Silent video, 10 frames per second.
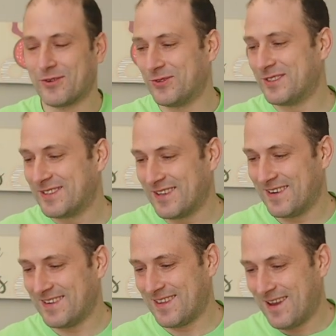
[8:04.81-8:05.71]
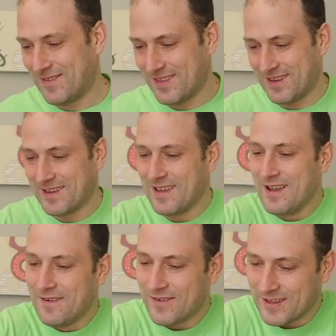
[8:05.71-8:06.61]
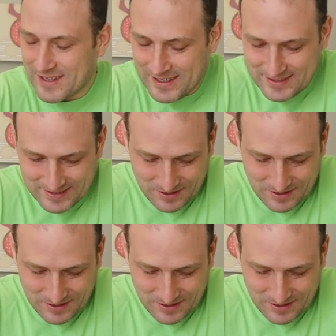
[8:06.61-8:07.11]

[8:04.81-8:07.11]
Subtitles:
coasters and everything for the kids.